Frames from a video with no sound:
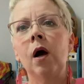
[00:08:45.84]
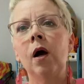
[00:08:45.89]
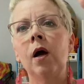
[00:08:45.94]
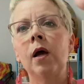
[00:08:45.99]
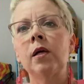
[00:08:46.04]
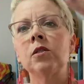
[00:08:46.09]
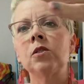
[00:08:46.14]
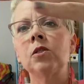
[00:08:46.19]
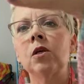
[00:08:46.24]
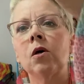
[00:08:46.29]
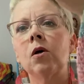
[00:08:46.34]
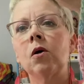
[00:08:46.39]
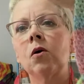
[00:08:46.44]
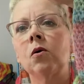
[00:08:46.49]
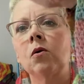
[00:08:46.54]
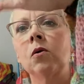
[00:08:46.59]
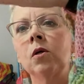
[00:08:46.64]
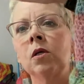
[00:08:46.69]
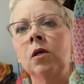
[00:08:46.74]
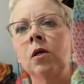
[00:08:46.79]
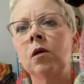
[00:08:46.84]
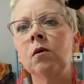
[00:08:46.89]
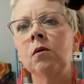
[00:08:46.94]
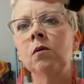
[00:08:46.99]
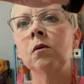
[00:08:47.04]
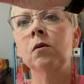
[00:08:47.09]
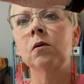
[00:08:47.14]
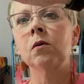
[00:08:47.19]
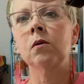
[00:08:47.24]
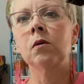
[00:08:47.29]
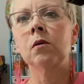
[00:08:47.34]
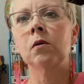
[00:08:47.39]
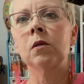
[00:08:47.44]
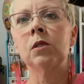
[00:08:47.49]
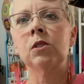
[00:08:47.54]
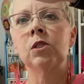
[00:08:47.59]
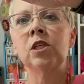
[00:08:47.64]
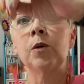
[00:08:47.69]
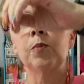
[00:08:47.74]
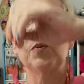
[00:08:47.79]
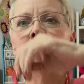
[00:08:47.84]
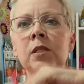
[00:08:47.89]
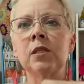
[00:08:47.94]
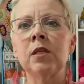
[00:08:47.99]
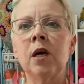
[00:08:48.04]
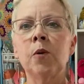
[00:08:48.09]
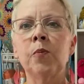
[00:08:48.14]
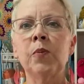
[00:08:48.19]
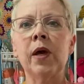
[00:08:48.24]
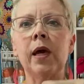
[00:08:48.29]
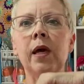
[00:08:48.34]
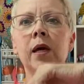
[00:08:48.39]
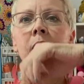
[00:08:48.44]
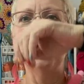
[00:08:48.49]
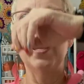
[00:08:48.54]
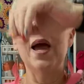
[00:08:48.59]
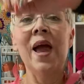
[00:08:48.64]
And so, you know, it's a Japanese knot bag.